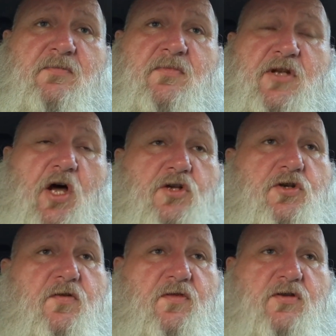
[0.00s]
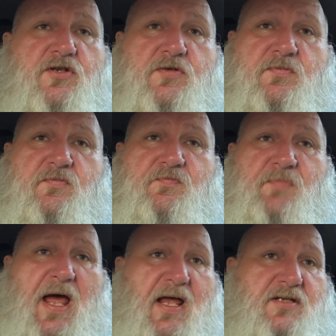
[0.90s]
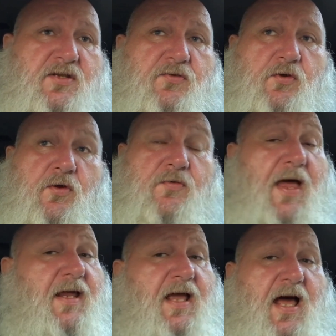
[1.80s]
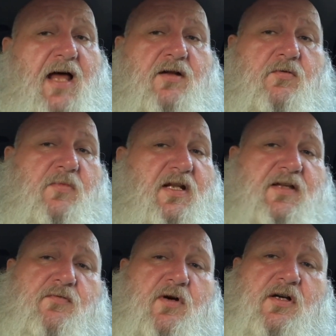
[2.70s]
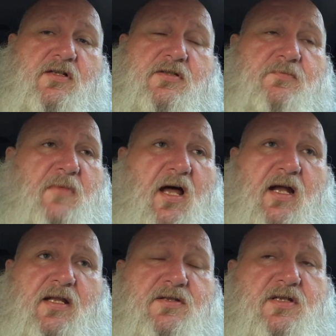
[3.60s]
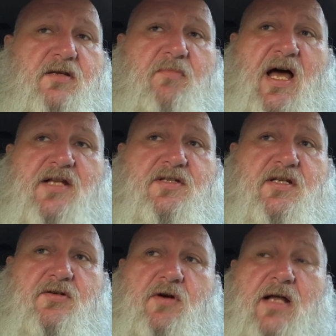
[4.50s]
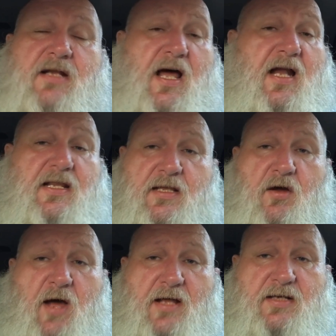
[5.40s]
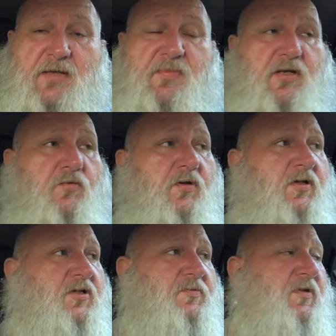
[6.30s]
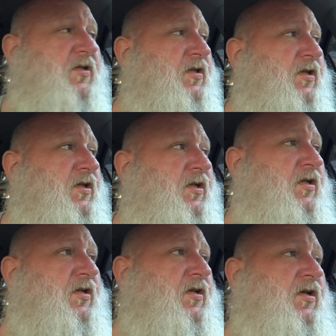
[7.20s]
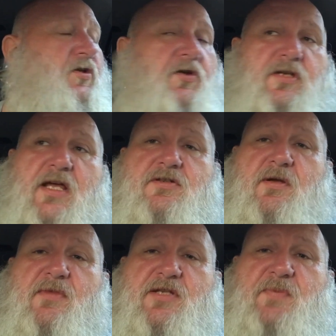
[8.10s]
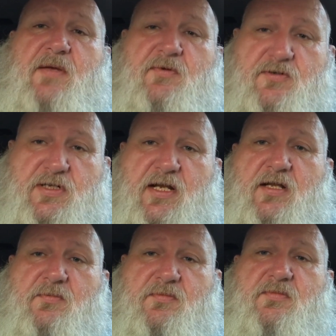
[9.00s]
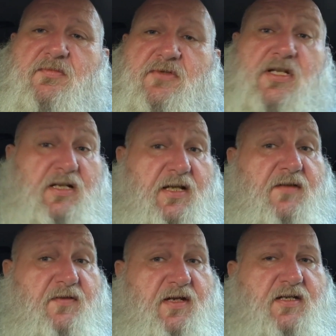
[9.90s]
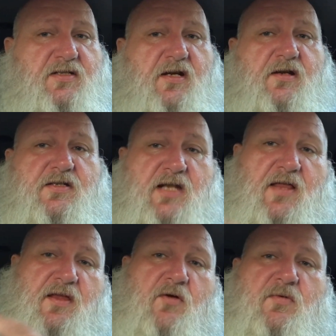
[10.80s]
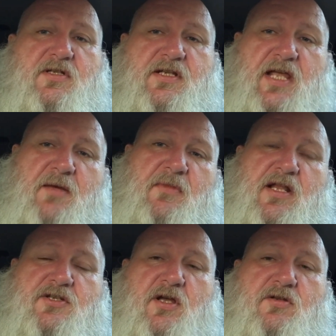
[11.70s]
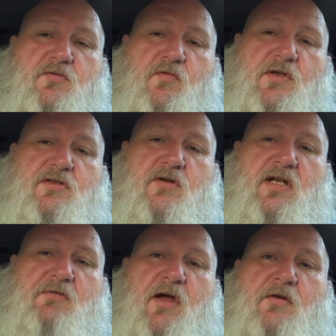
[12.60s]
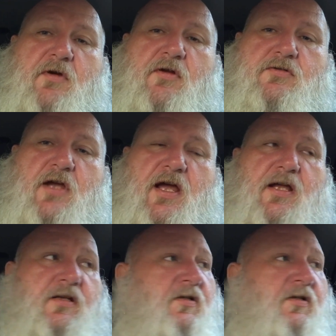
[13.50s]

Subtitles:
Not sure if they're just passing through. That guy I don't believe was. I didn't see a bicycle. I didn't go out deep in the woods, but you can tell some of these people are set up to live in these areas, like the homeless encampment I showed you when we was doing the railroad track.